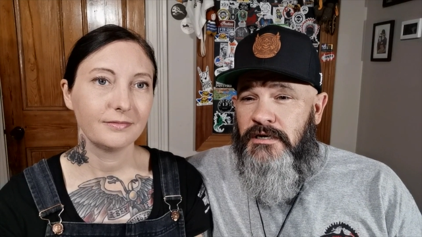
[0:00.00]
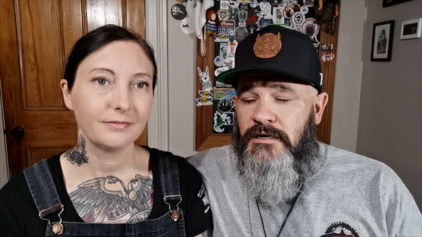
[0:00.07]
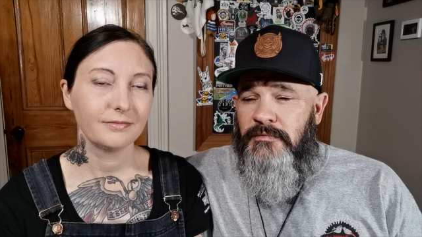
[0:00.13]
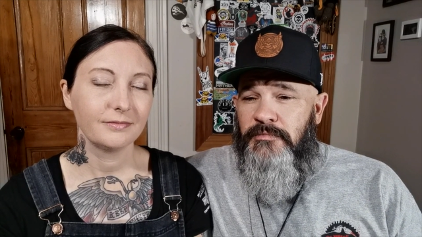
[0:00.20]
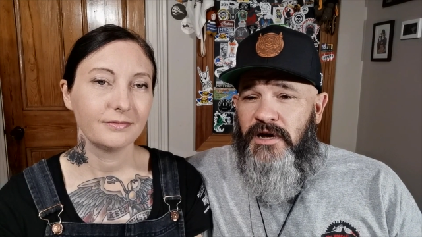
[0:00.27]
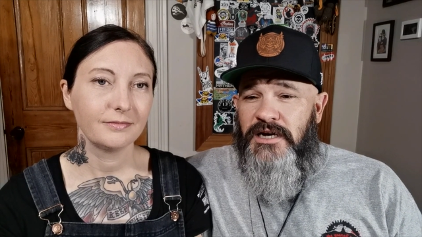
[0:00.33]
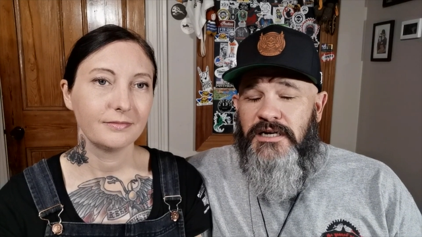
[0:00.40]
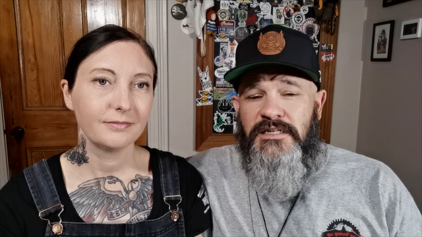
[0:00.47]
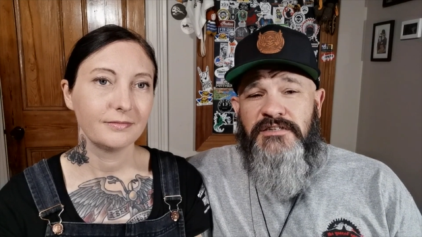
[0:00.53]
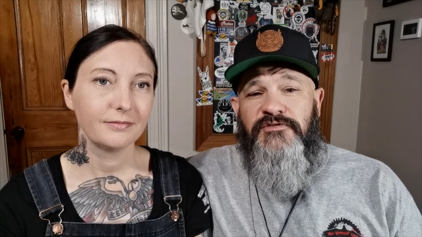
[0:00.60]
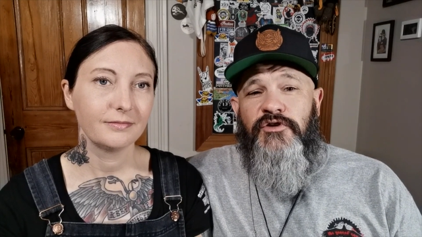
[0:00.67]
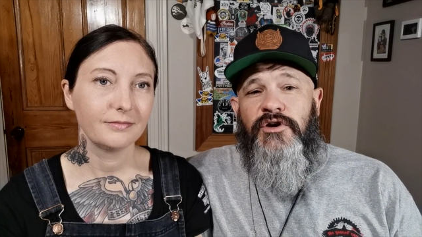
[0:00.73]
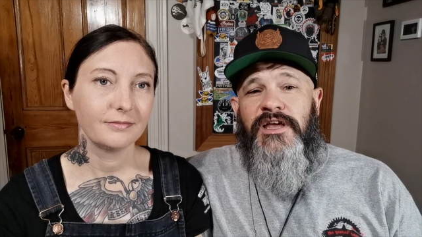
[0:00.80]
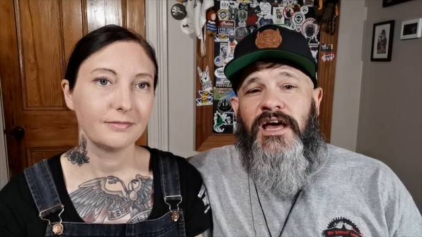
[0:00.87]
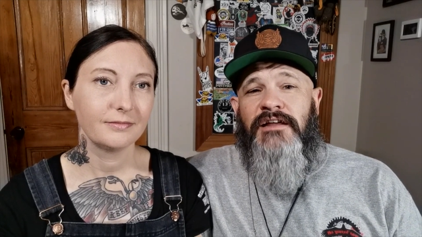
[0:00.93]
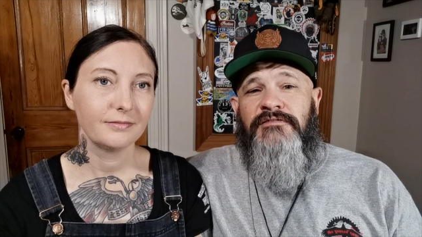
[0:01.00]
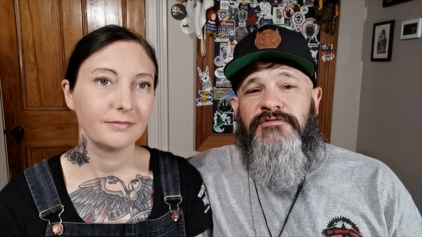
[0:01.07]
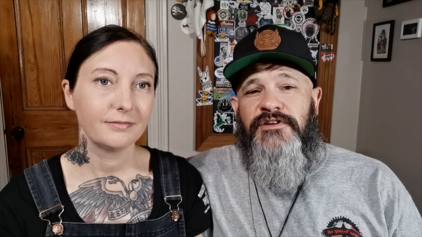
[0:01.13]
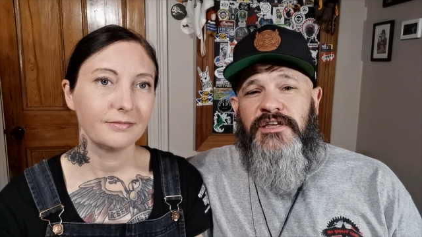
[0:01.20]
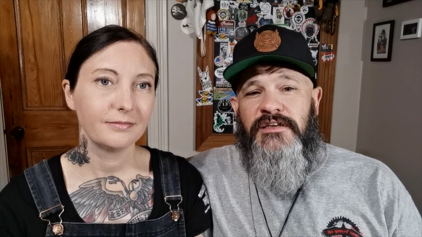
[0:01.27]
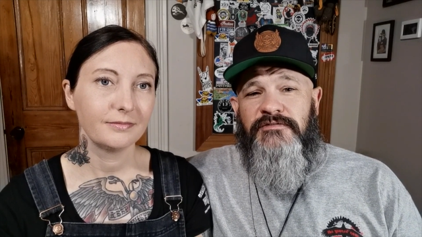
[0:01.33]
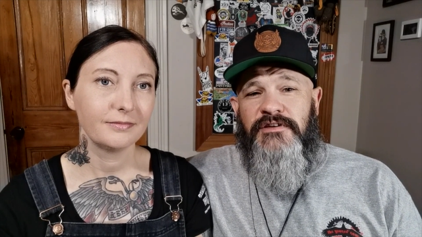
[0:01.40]
Speaker 1: but it is very
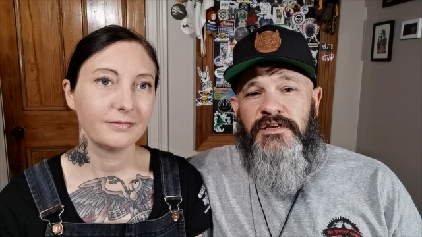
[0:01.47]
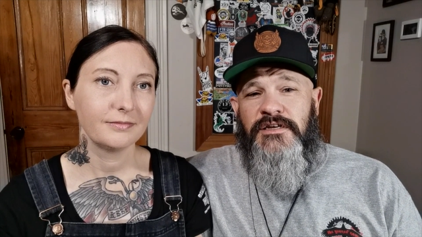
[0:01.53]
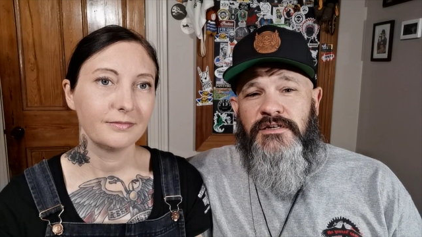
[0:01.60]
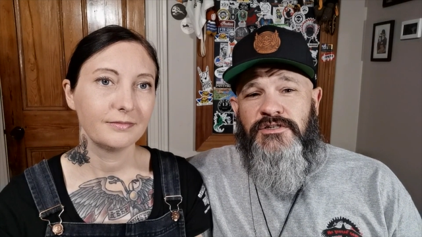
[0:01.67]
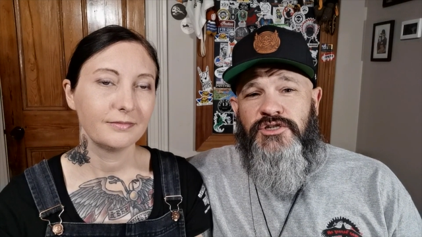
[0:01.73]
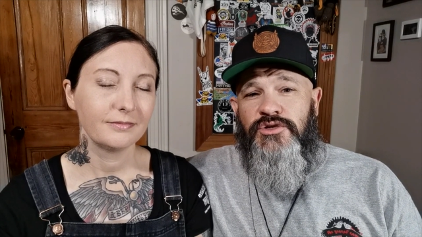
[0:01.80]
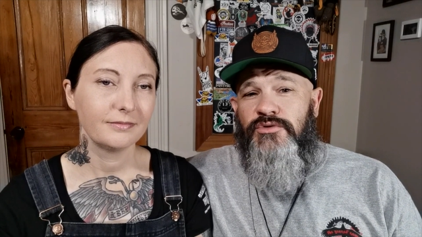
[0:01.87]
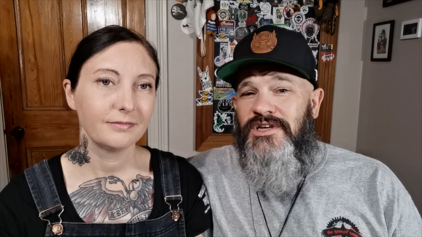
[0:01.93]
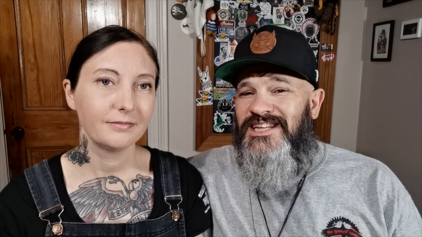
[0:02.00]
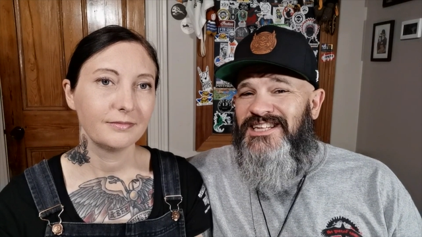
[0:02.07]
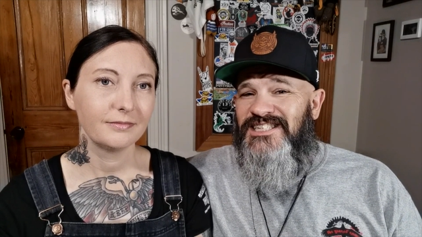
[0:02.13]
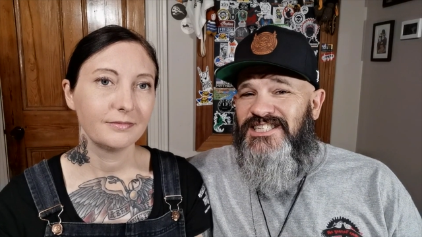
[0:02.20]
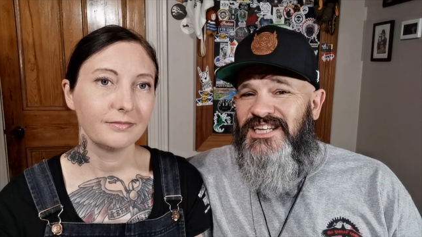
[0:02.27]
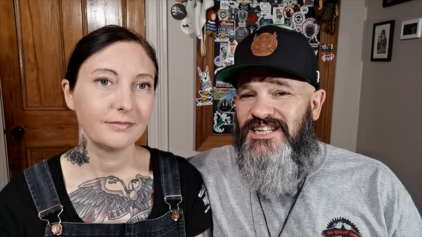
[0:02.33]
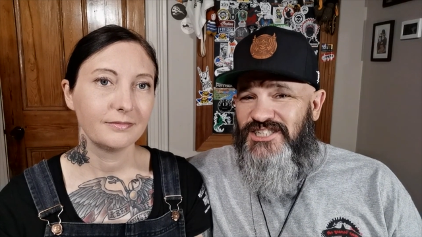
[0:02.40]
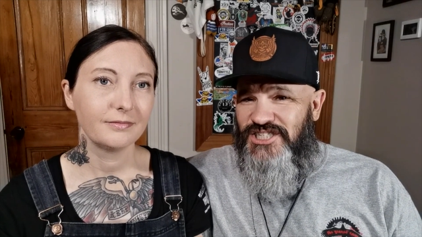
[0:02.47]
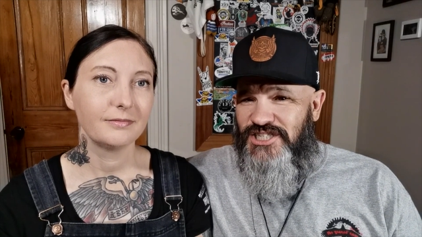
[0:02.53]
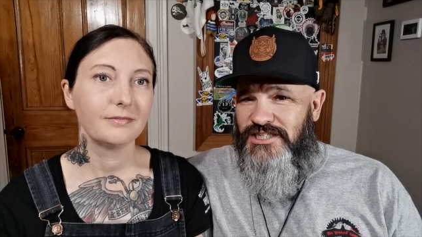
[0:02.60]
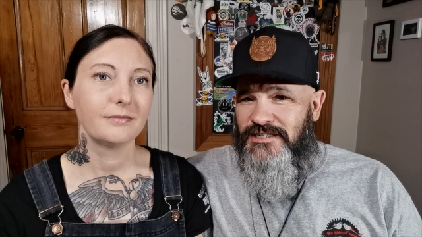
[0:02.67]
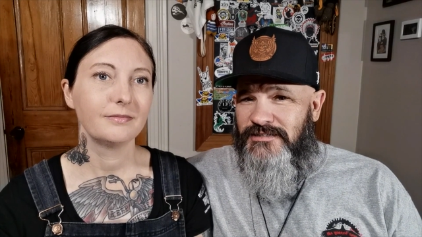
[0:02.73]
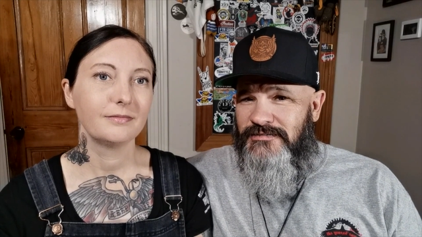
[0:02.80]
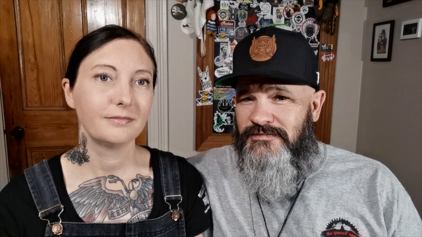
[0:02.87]
unforgiving to
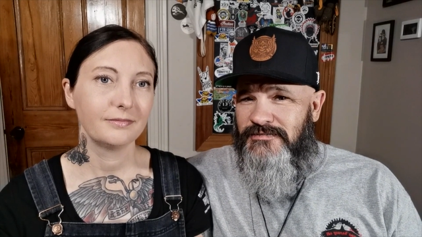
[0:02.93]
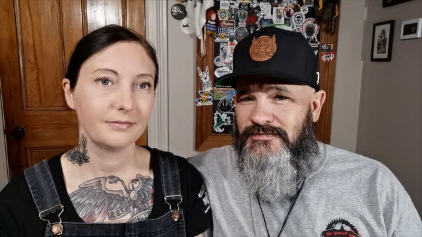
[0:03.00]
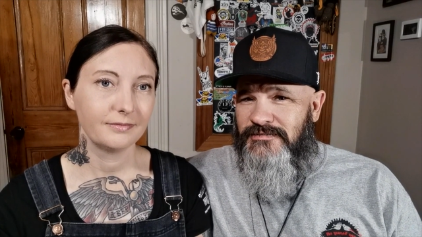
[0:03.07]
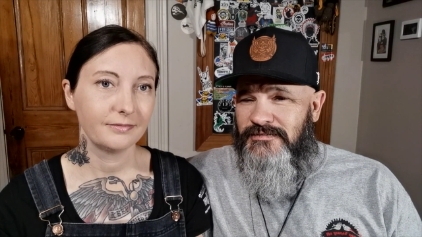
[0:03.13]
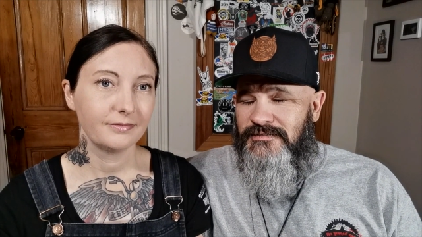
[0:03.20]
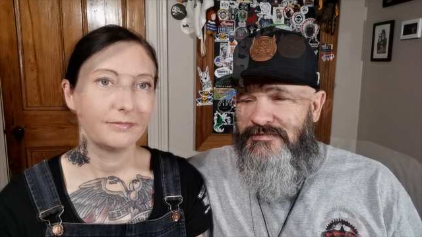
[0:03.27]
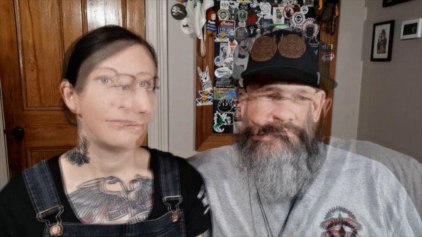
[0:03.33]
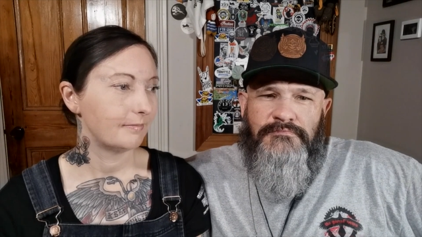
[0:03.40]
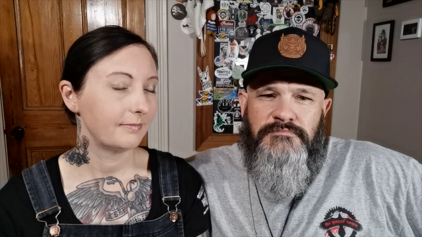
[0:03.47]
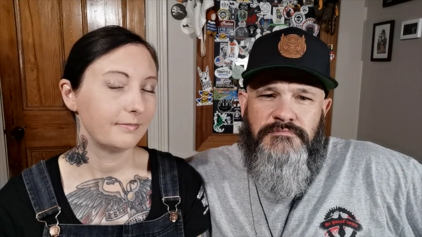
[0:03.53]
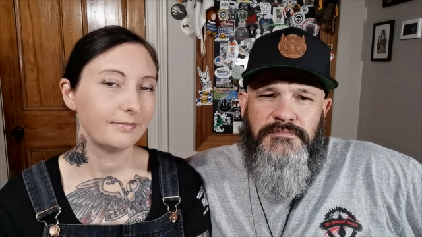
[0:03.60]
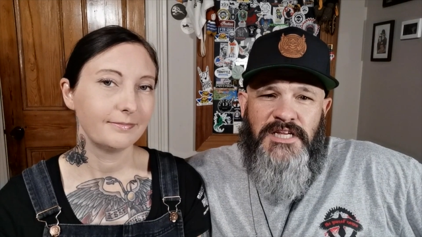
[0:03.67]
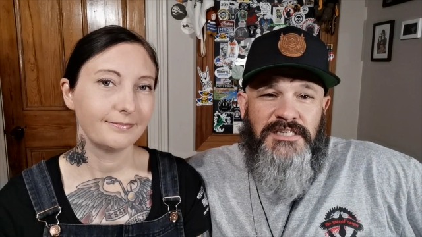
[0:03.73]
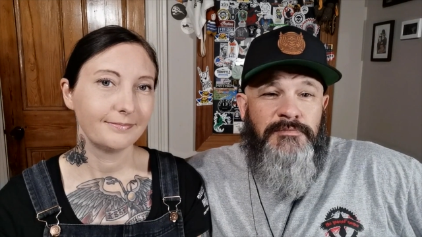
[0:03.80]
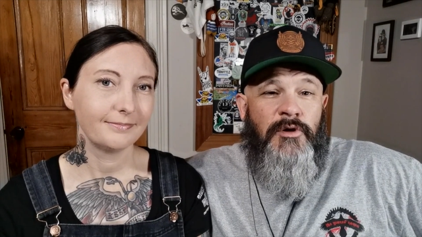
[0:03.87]
inattention. That's my